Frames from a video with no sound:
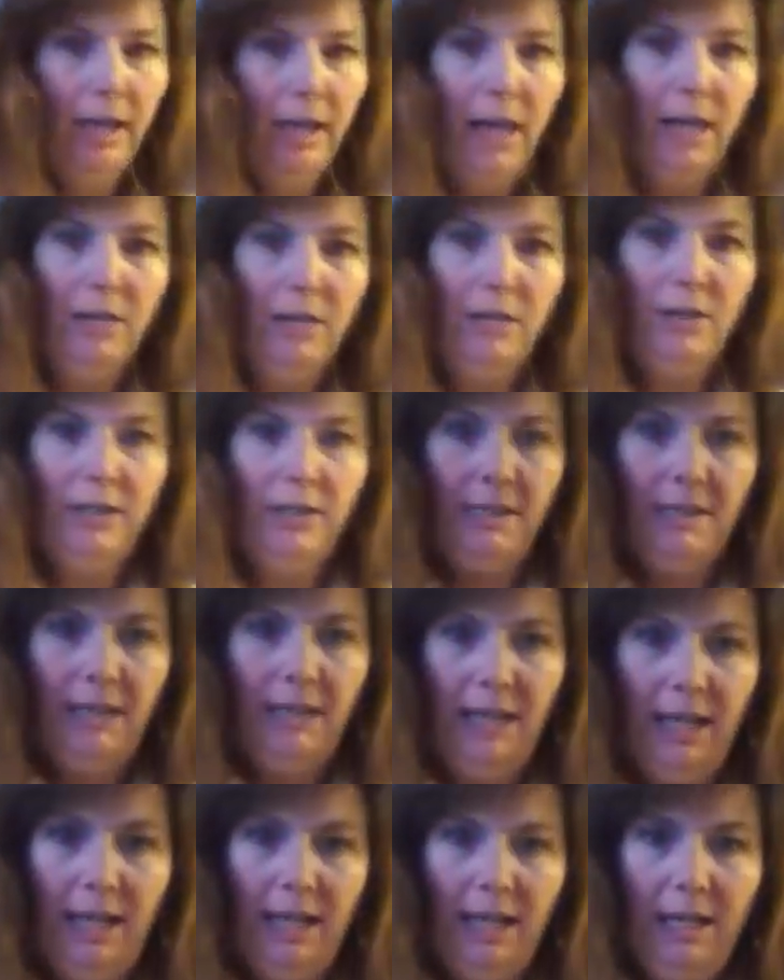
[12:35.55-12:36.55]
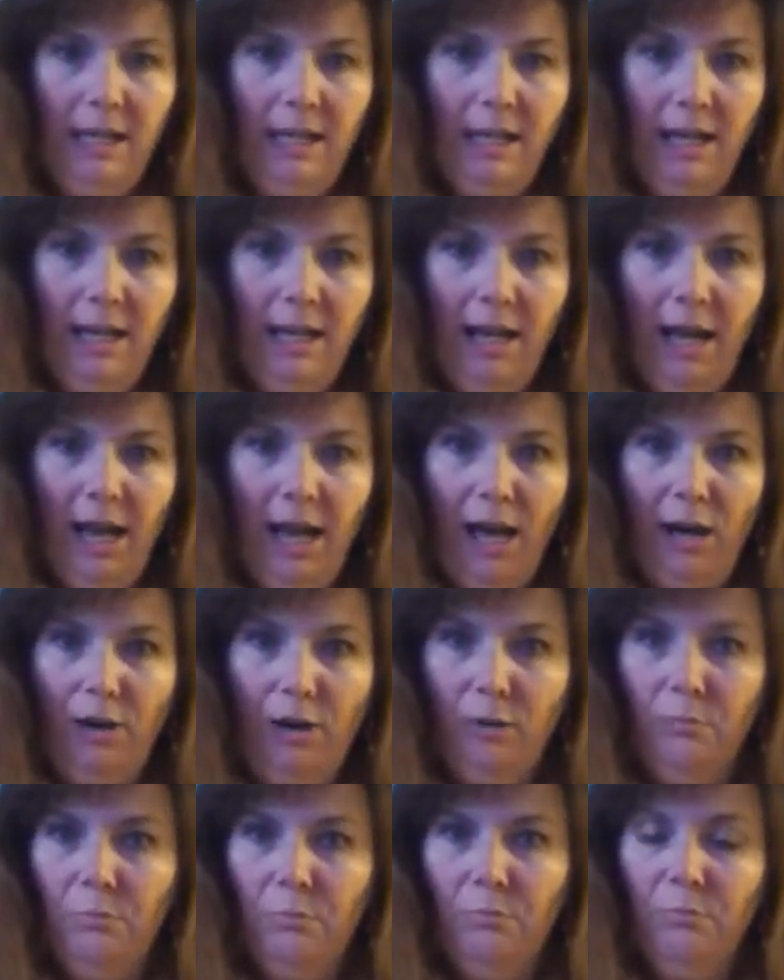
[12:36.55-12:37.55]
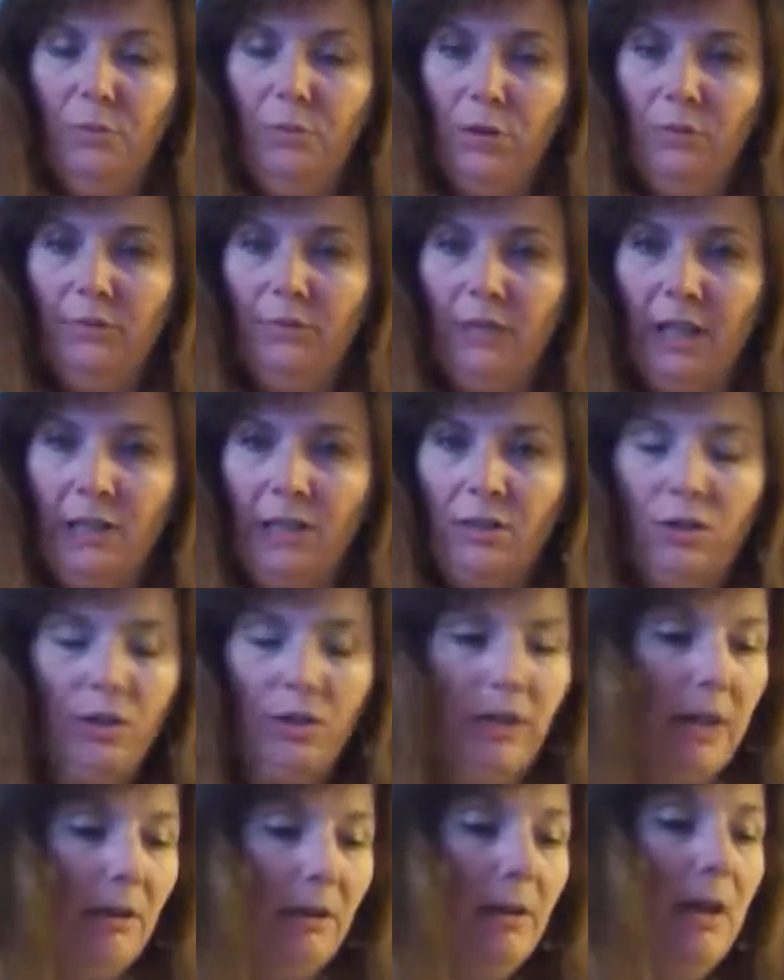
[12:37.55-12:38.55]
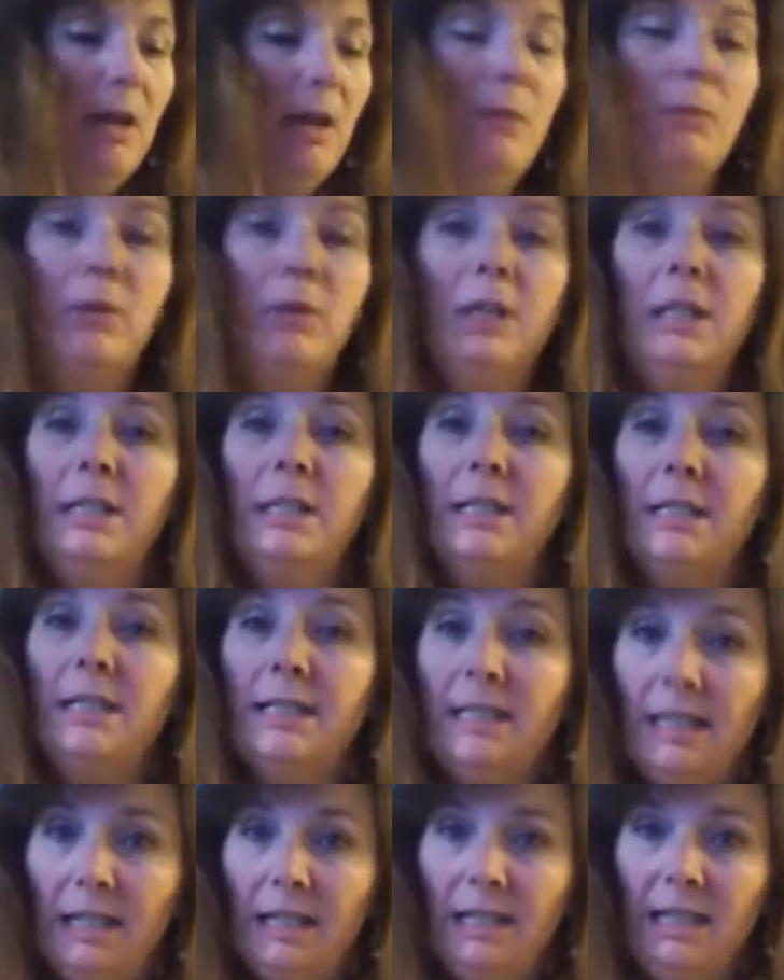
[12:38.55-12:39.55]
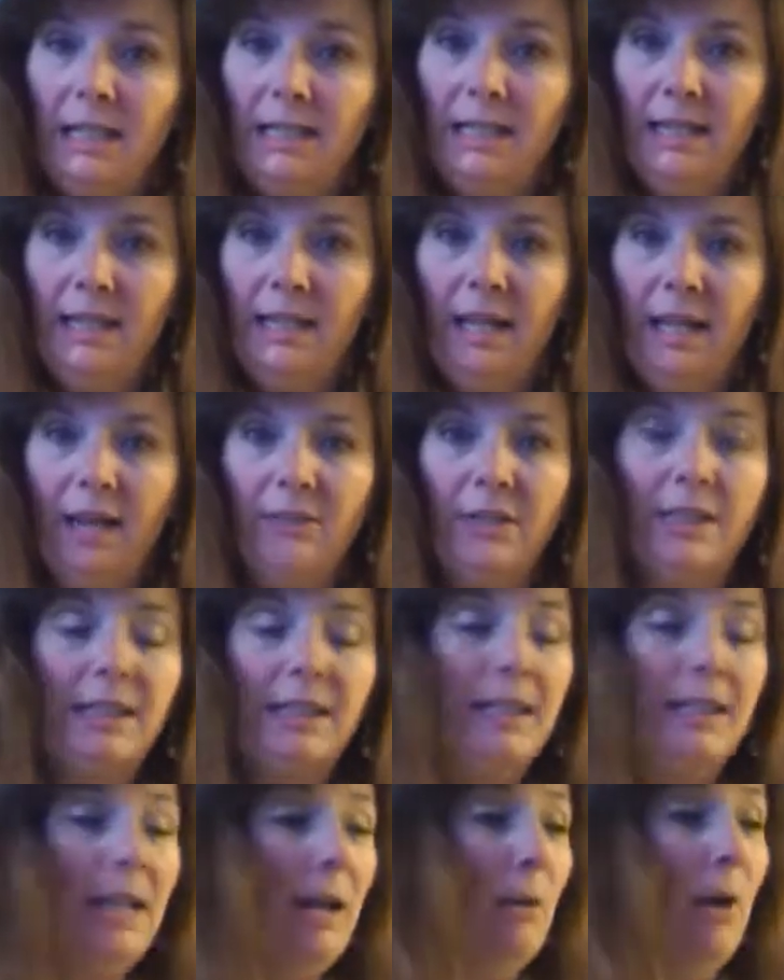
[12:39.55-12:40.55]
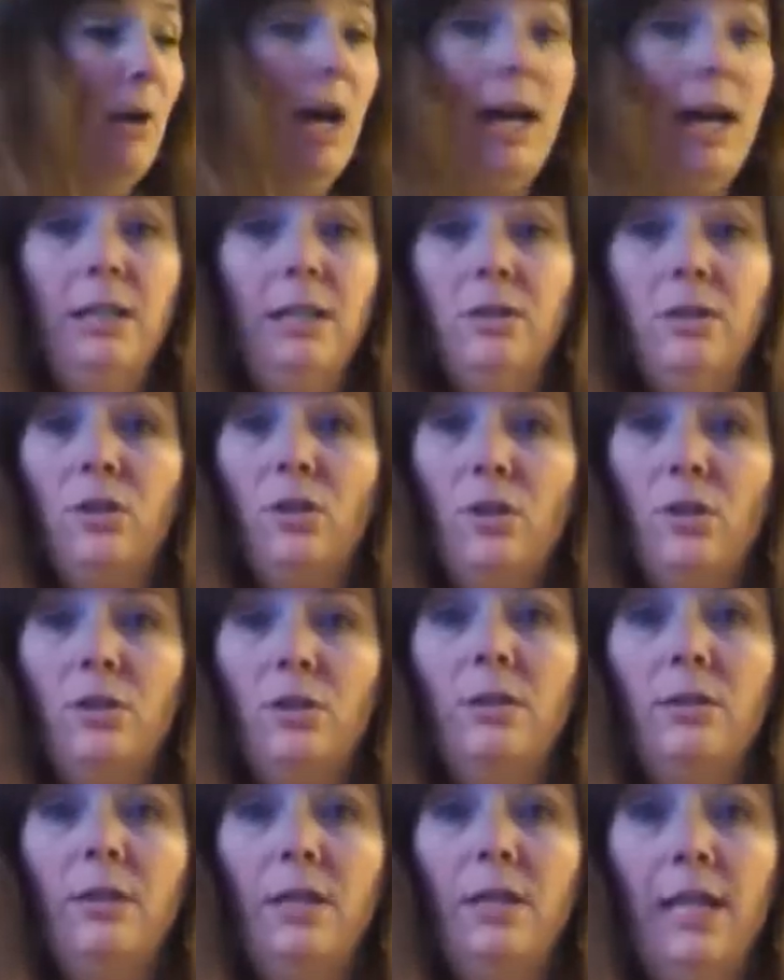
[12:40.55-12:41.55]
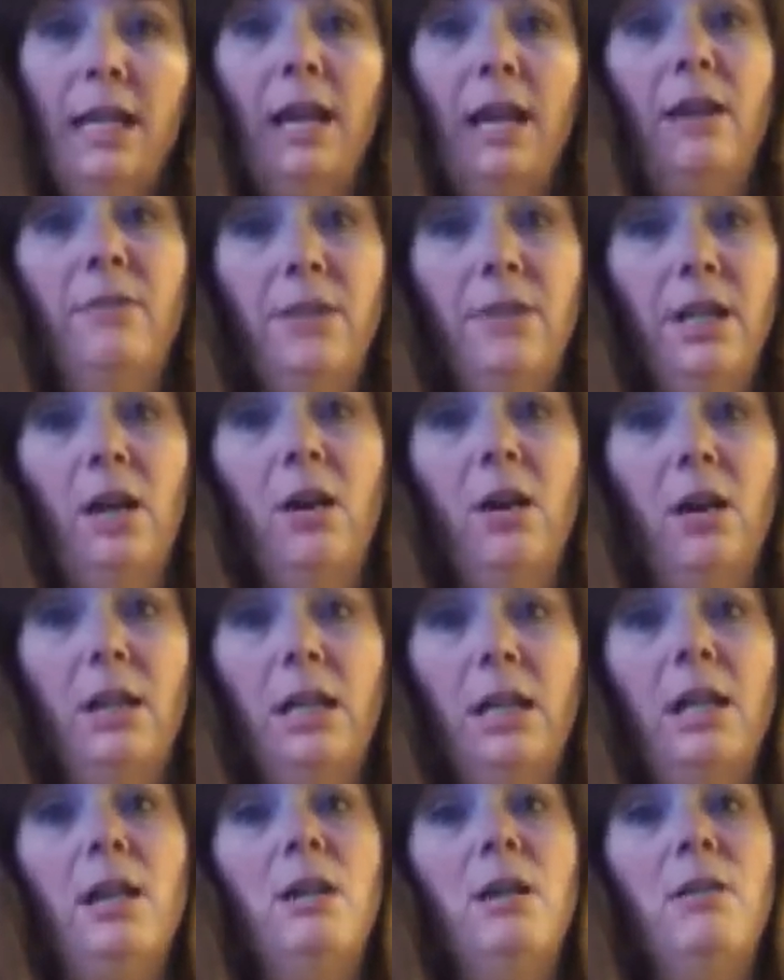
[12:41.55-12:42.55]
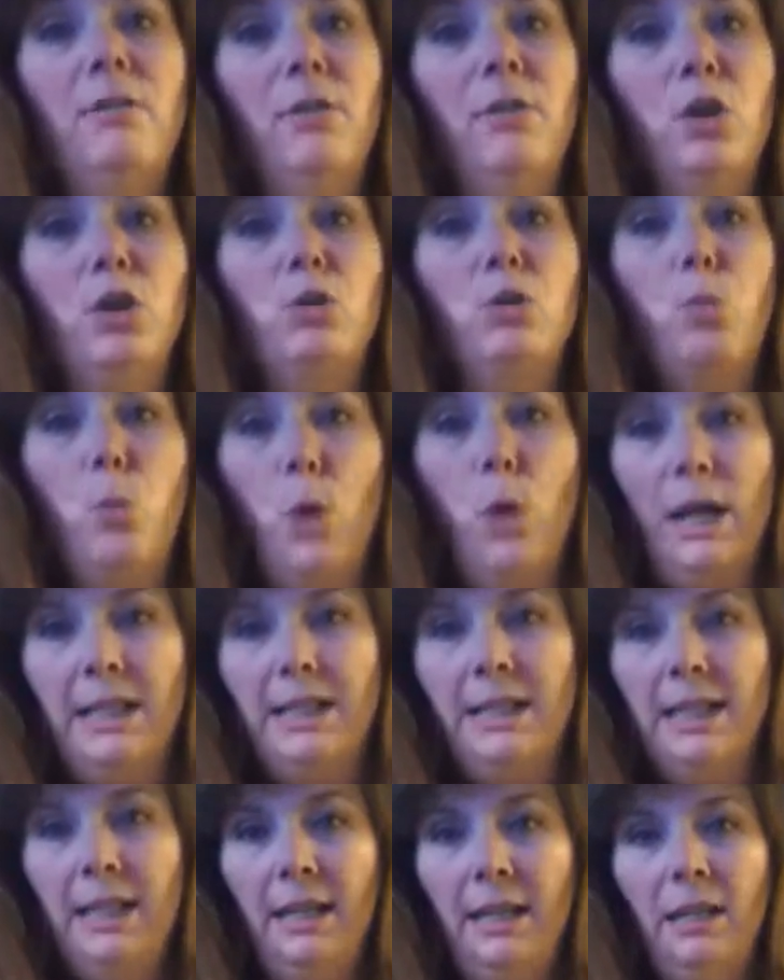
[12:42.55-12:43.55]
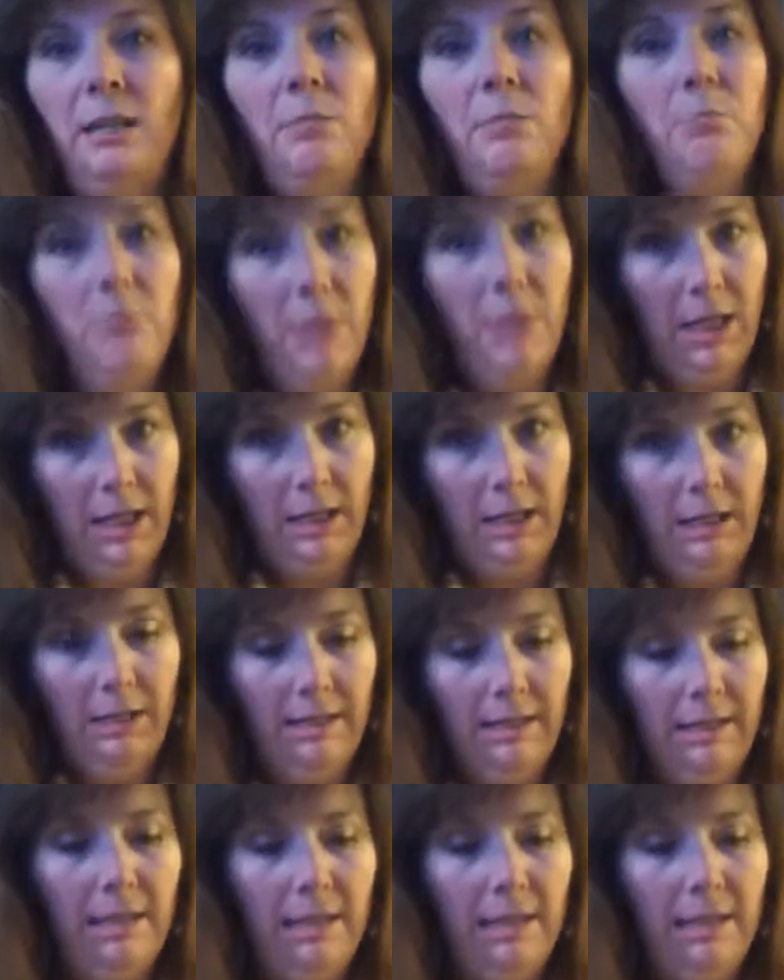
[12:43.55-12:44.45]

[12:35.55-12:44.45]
And you can see how beautiful that turned out. We're going to stick these in the oven. Now I turn the oven on for 20 minutes.